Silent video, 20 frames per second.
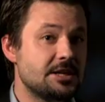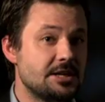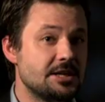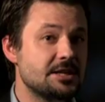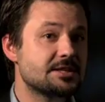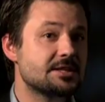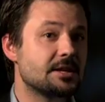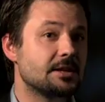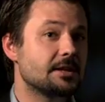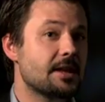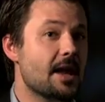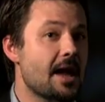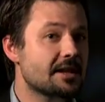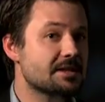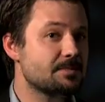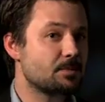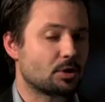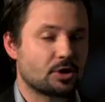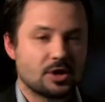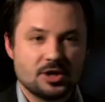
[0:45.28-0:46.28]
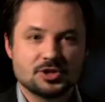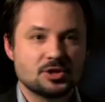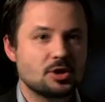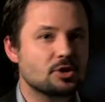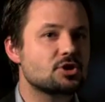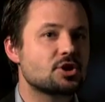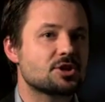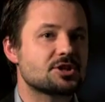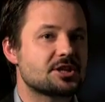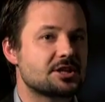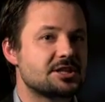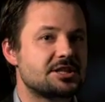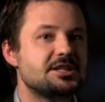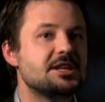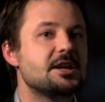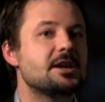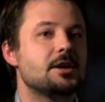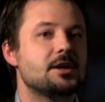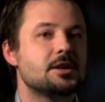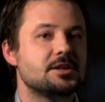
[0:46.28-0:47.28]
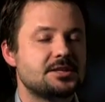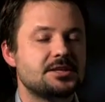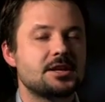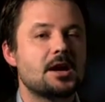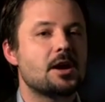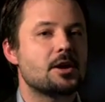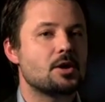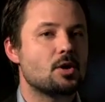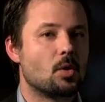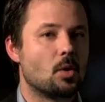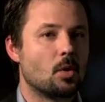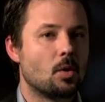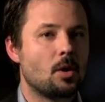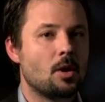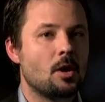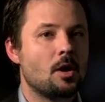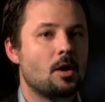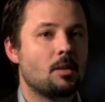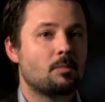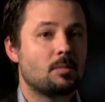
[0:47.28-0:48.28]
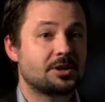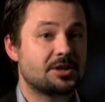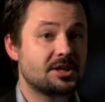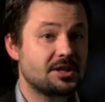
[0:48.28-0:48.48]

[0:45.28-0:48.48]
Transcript: he's an expert. He's not just a CIO, but